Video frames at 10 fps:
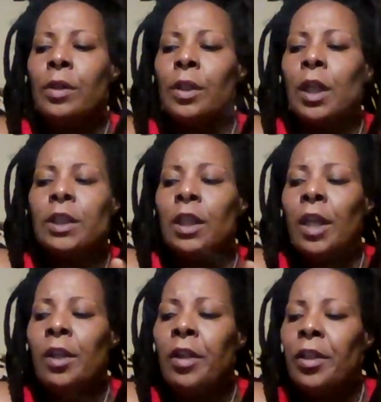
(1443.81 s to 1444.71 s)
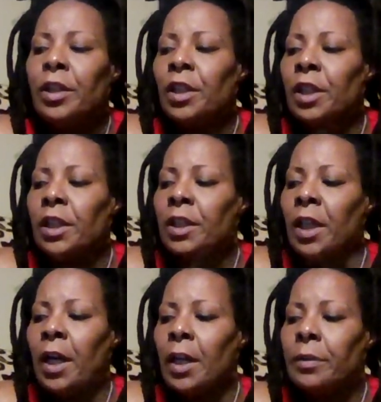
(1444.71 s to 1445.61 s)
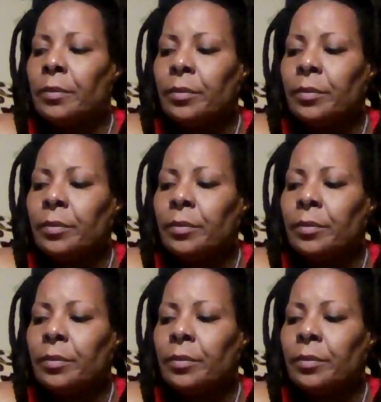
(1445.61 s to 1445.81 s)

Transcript: Because Lilith is in your sign.